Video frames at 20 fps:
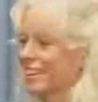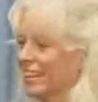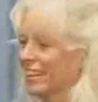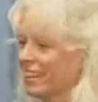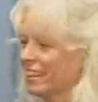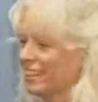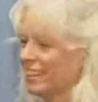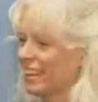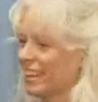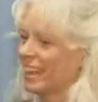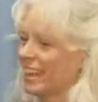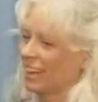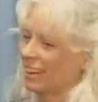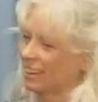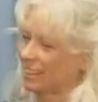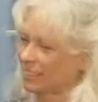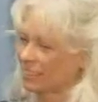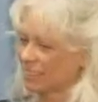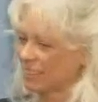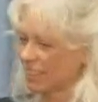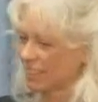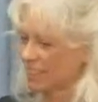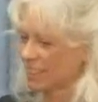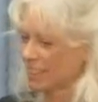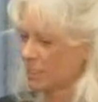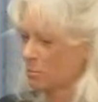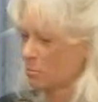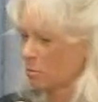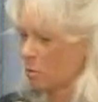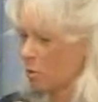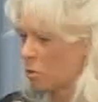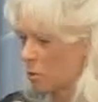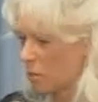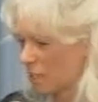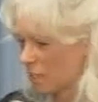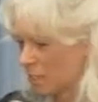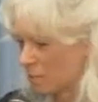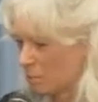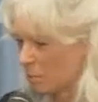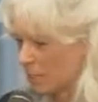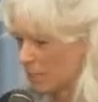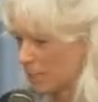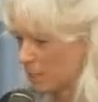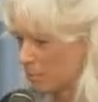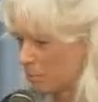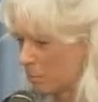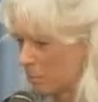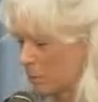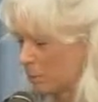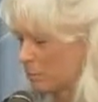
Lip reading: there, like some quantum leap.